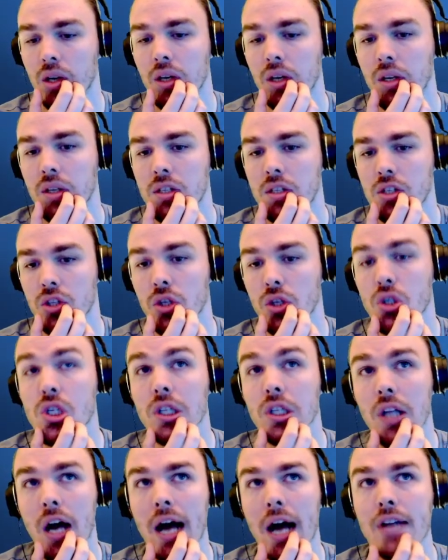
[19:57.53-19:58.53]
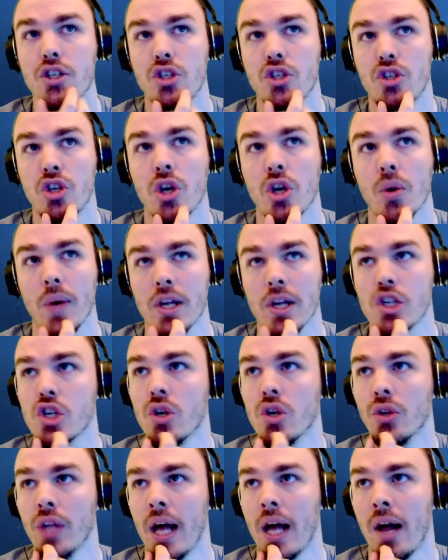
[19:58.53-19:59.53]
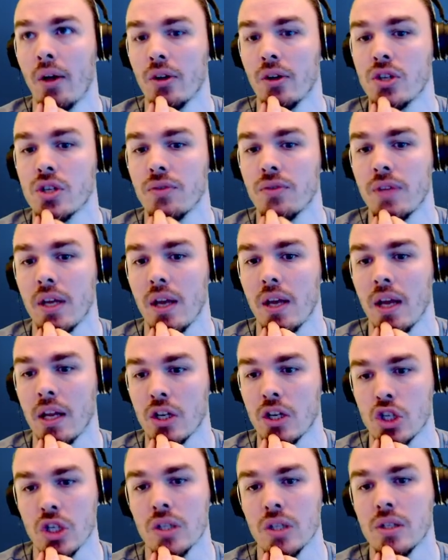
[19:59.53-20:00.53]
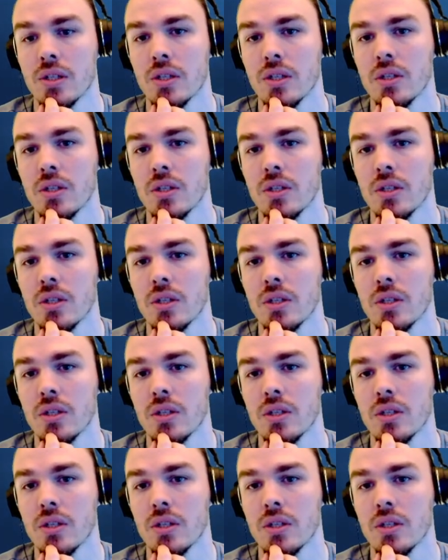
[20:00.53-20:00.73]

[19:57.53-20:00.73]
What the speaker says: So there's lost generational knowledge of the ancients.